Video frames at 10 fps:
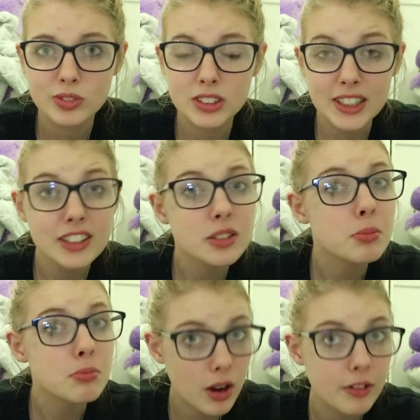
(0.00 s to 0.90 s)
See you
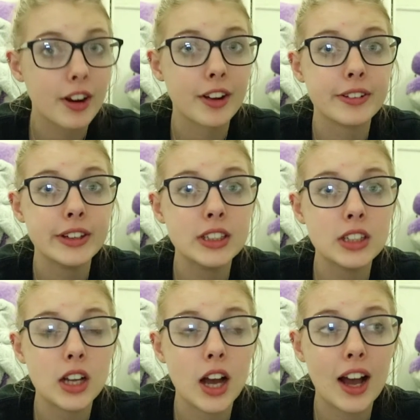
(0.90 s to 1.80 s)
tomorrow.
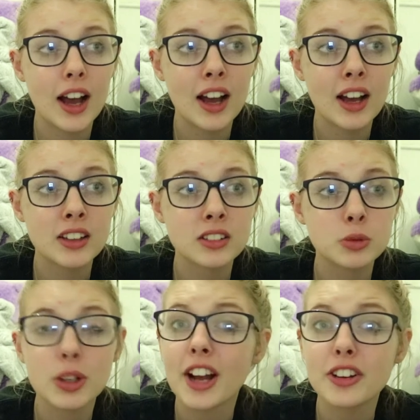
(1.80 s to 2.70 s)
And
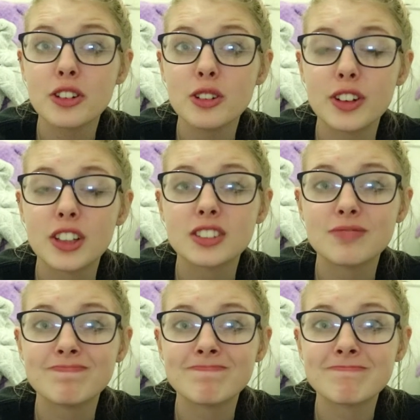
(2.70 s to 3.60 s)
we're going to Norfolk.
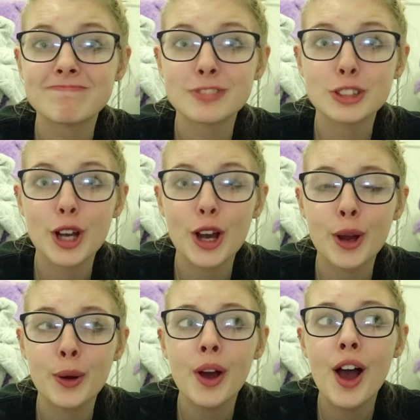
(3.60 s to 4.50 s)

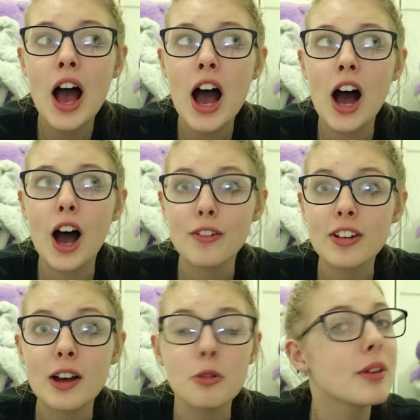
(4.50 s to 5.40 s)
So
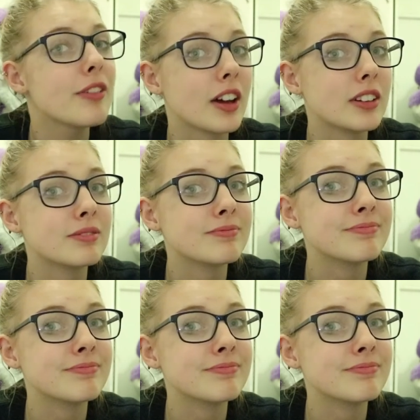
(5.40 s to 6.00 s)
hopefully that will be fun.